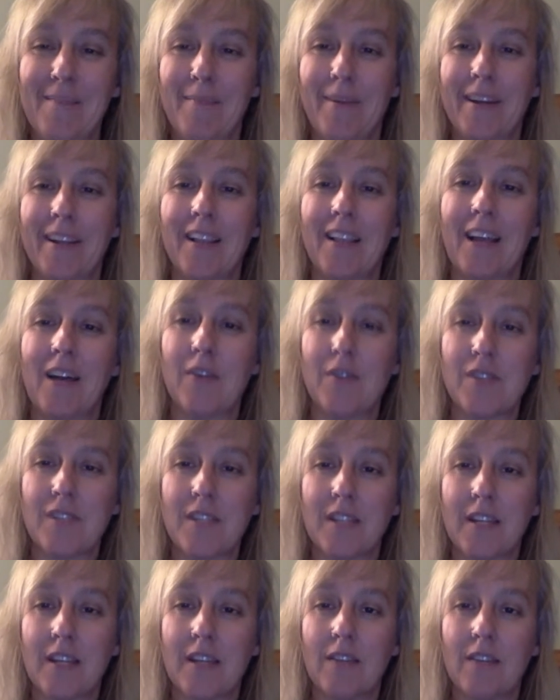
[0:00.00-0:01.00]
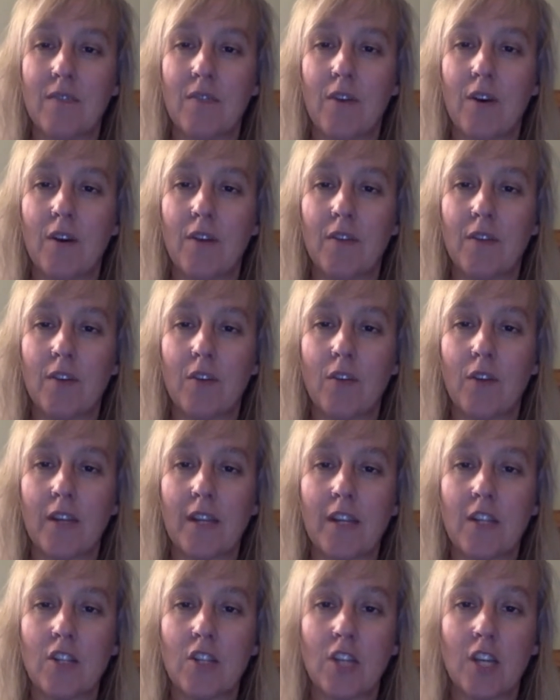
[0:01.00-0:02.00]
might allow us to get involved in
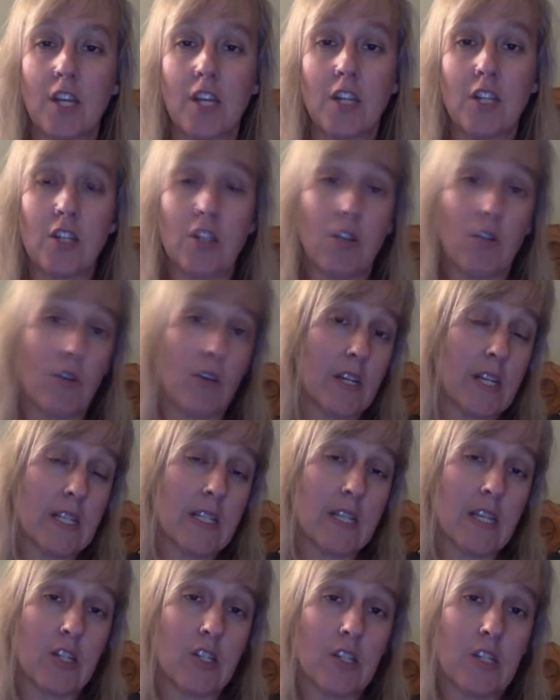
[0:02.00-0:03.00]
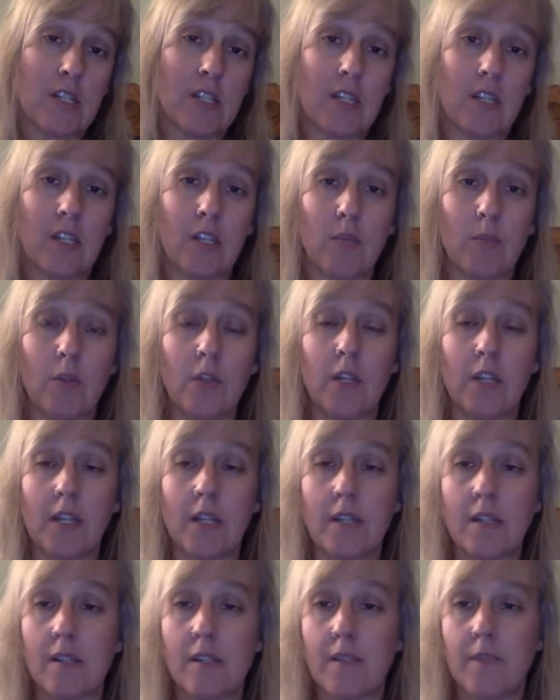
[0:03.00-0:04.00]
creating change in our organizations and
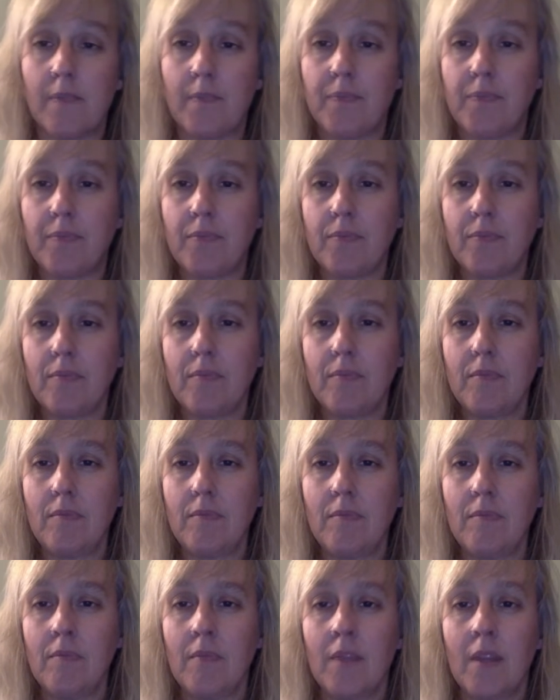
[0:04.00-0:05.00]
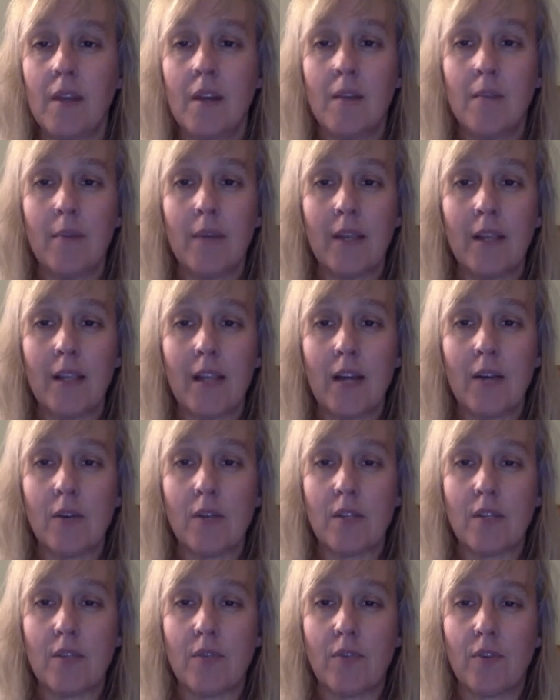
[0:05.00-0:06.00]
communities, might allow
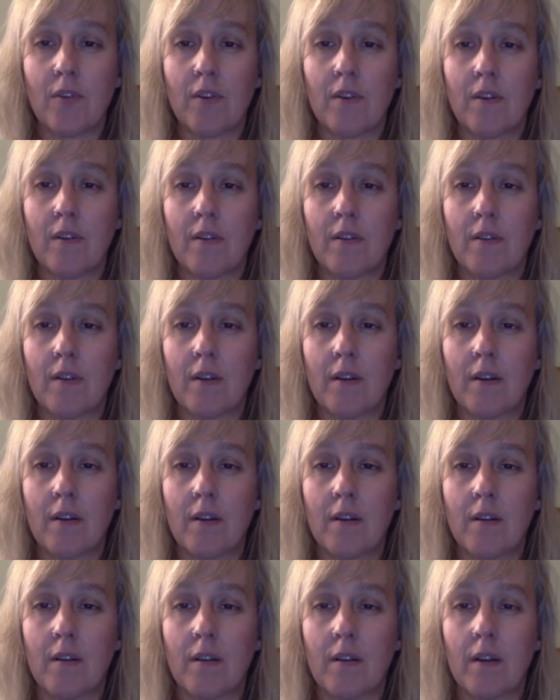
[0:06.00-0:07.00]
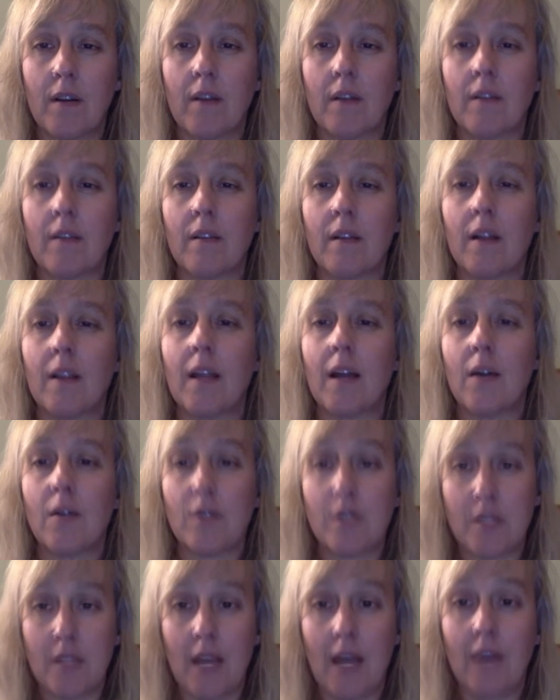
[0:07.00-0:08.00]
us for uh, allow
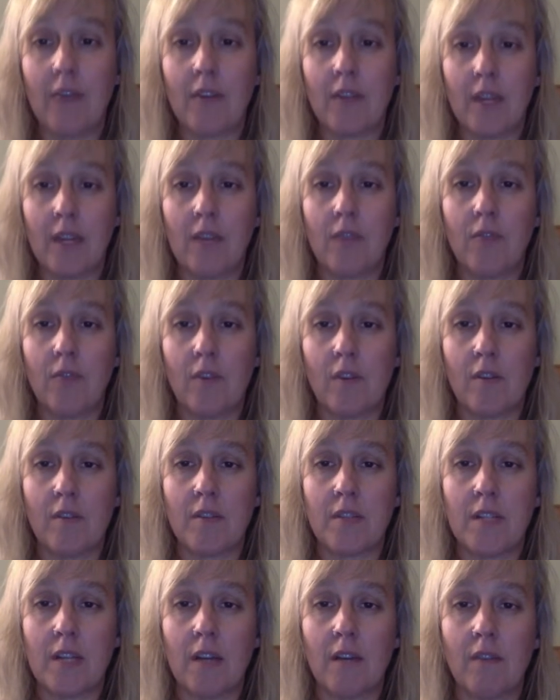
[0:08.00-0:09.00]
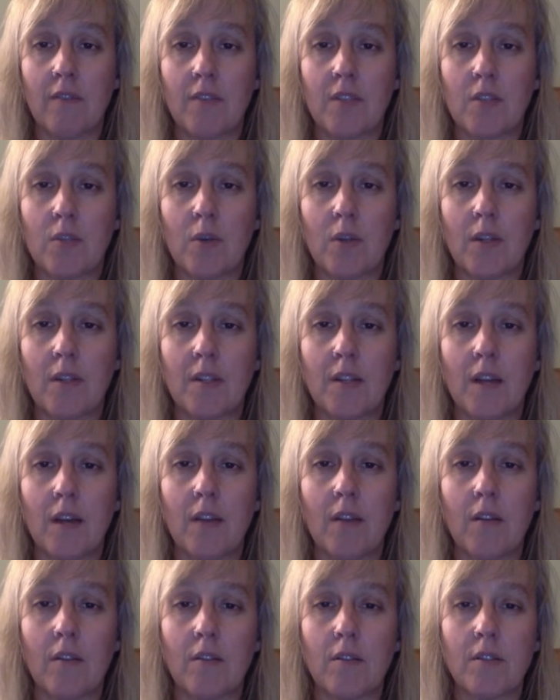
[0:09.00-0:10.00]
us to advocate for ourselves as well as
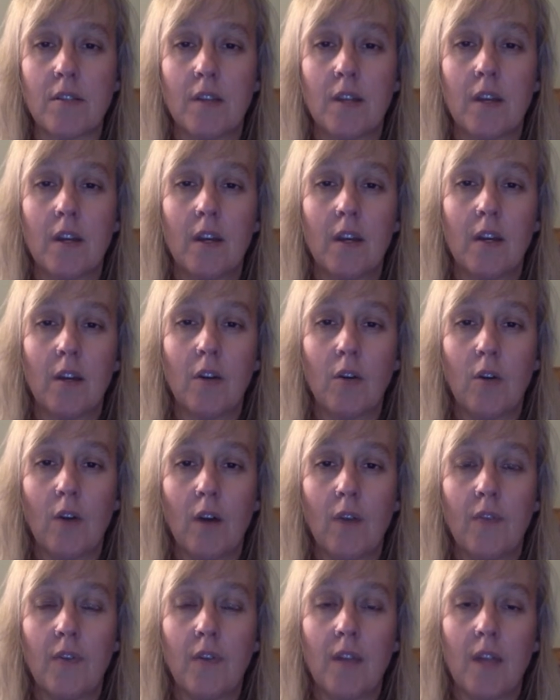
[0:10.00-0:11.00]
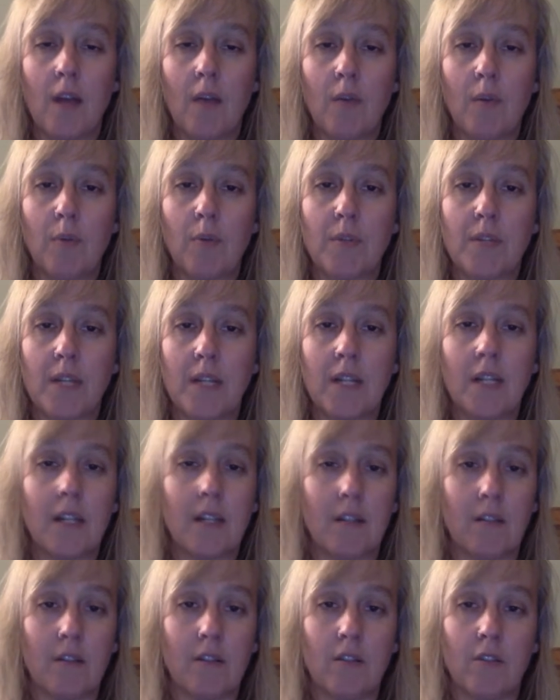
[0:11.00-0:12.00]
others who are often not represented in
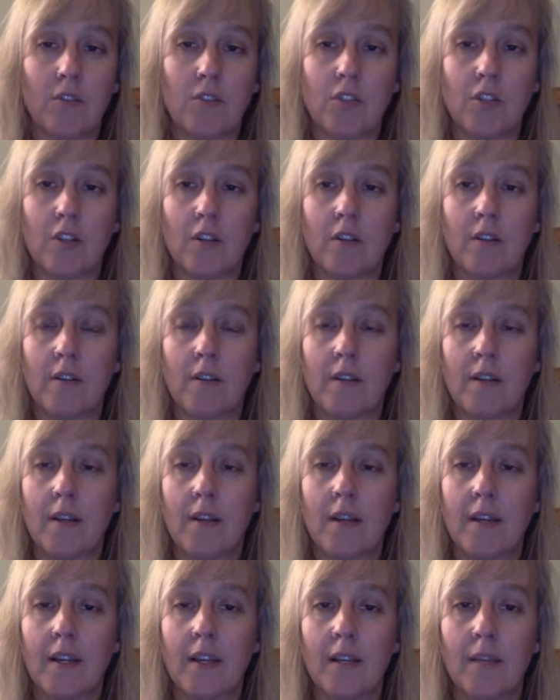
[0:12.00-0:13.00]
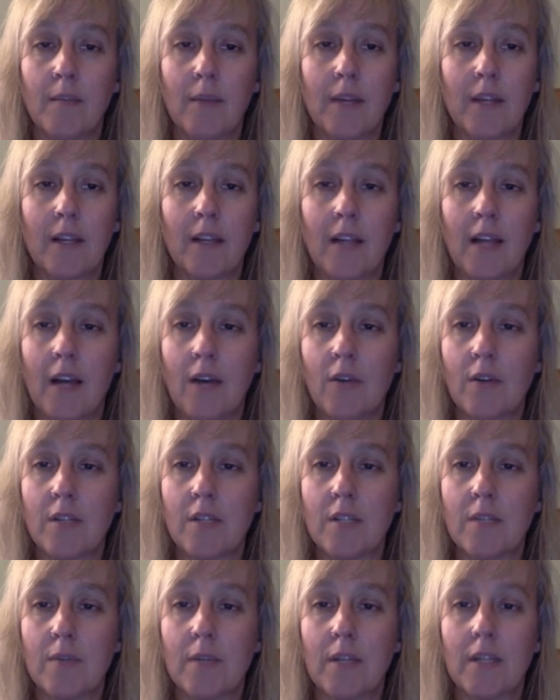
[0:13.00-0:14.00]
our culture. And it might allow us
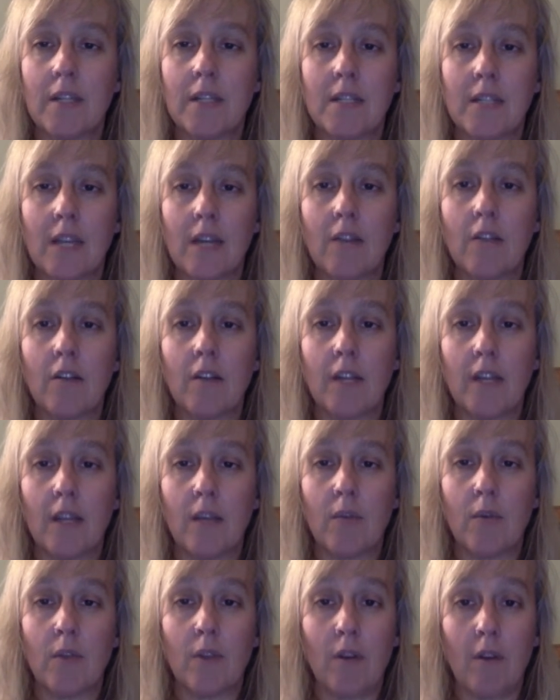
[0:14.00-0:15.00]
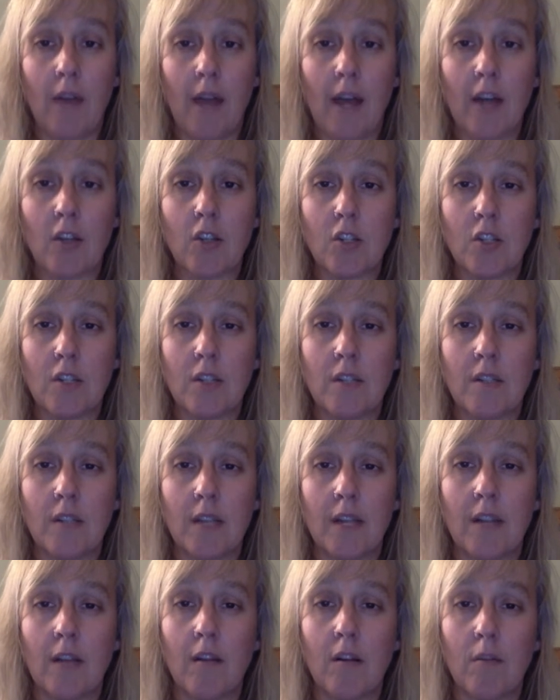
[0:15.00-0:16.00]
to be in integrity with our actions
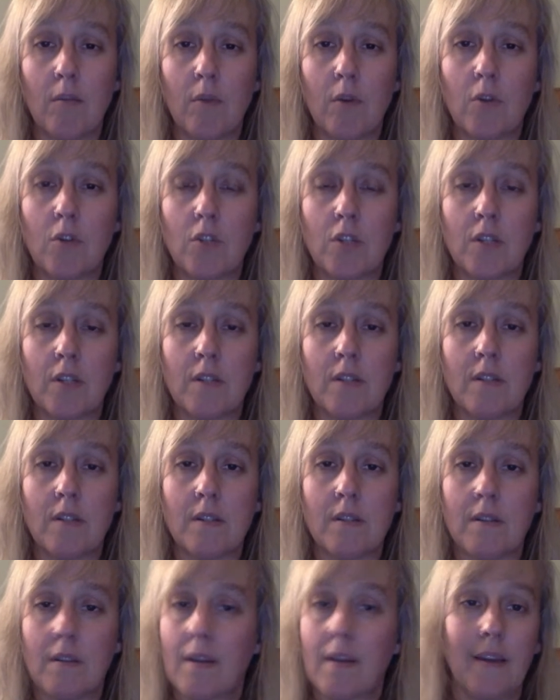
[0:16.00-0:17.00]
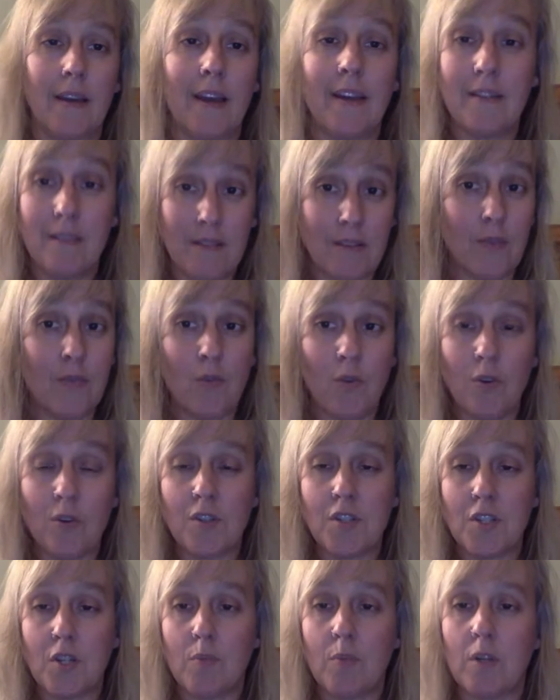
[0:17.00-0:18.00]
and our emotions, and of
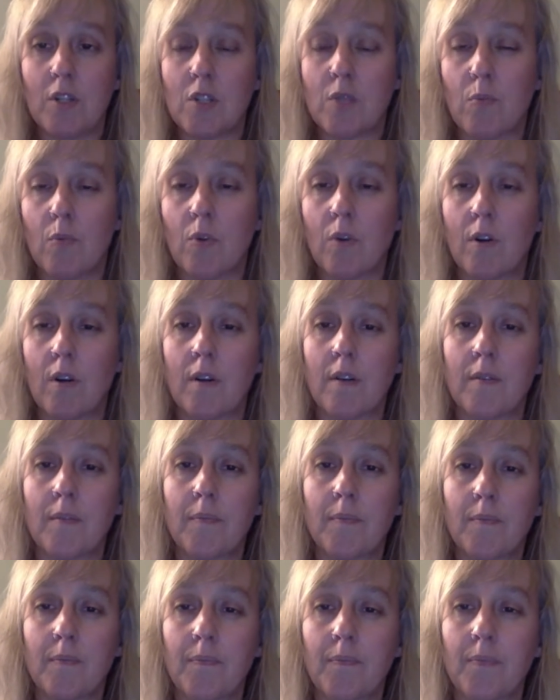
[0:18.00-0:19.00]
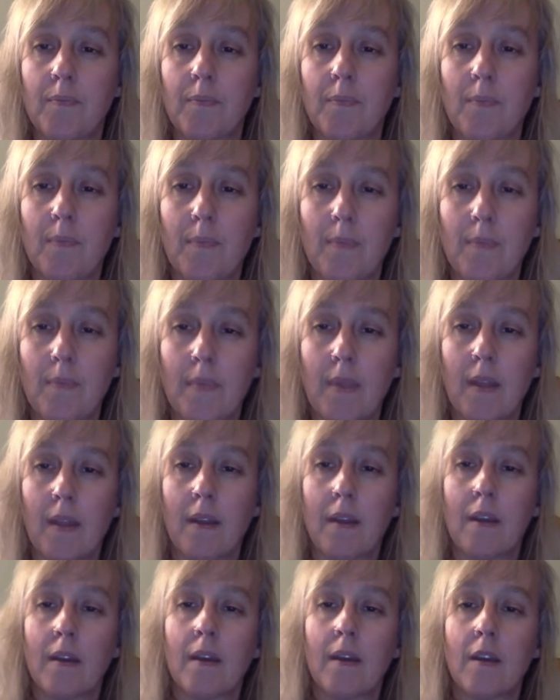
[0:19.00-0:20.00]
course, so much more.
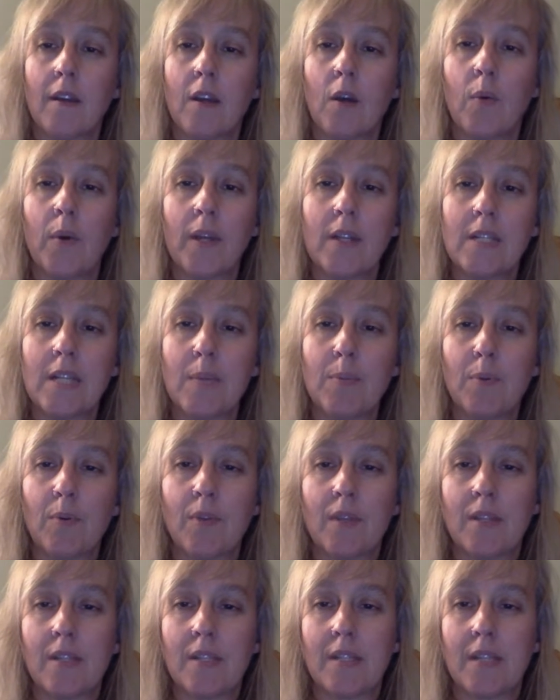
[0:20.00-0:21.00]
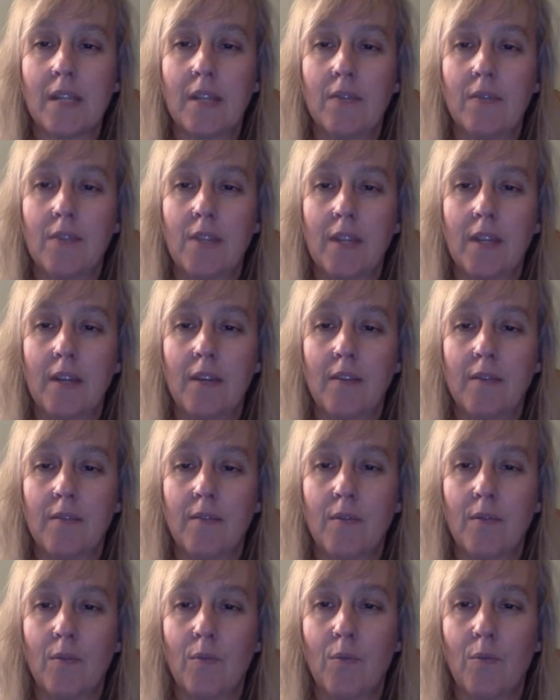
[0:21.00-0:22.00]
Going deeper than safety,
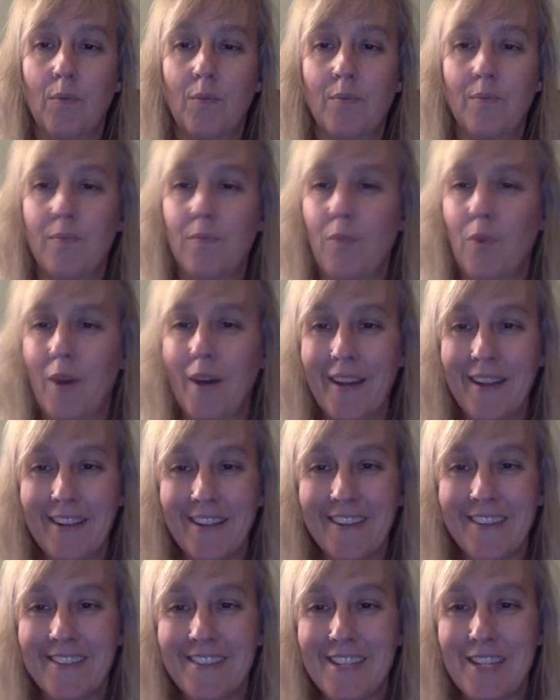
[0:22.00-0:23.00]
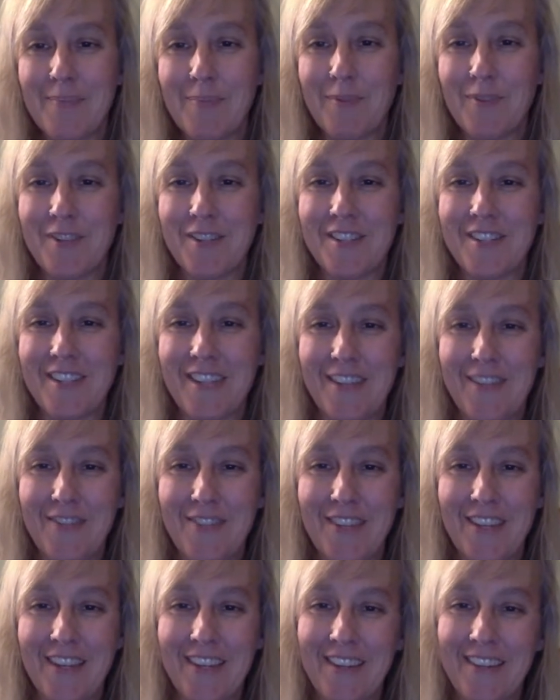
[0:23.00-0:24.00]
what? Deeper than
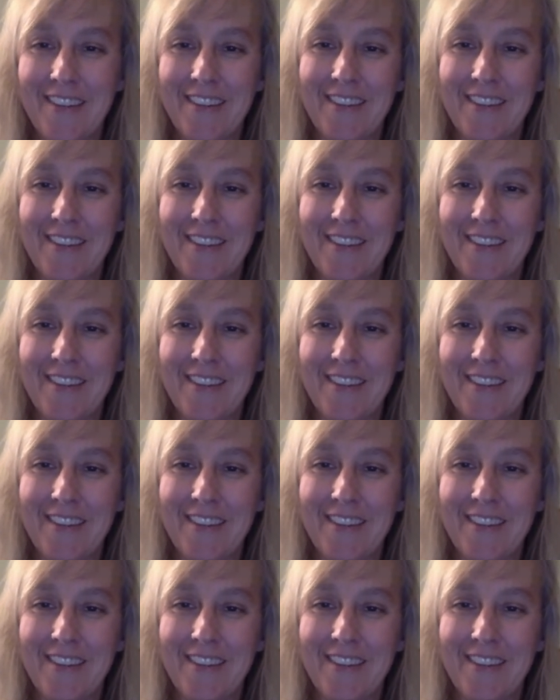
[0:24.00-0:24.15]
safety?